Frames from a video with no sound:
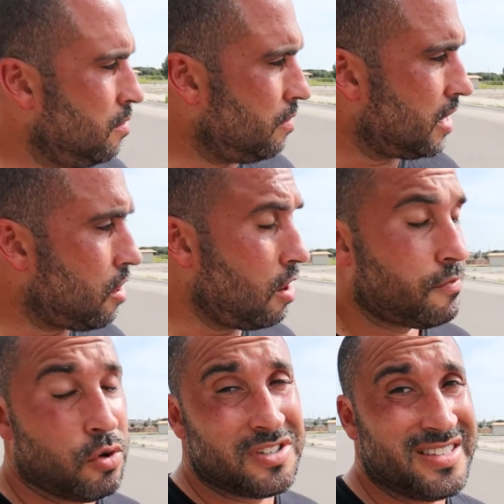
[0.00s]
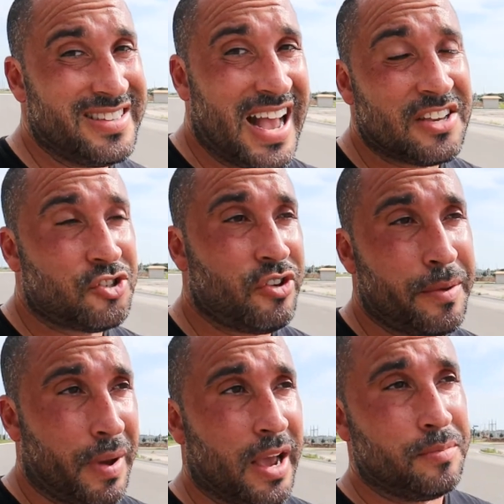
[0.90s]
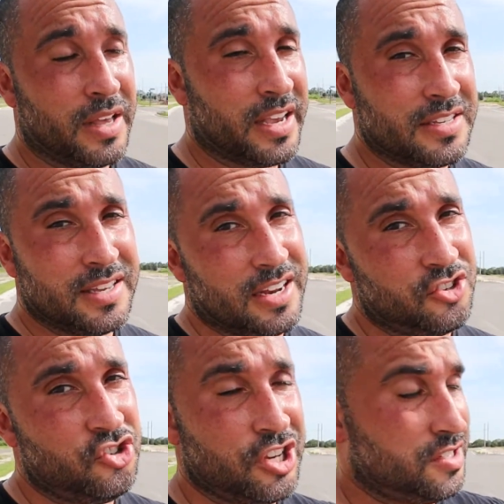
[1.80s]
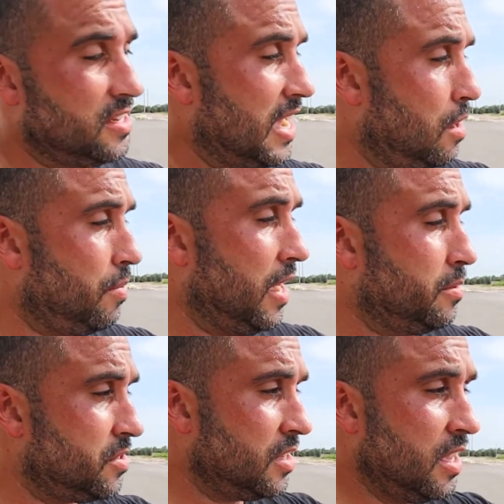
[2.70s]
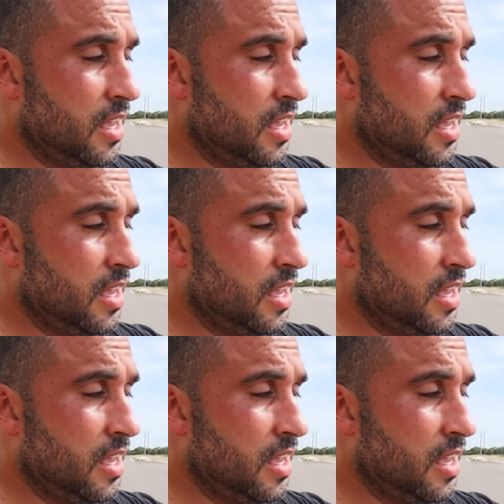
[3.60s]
My car, of course, is not straight piped, like I said. It's just the downpipes.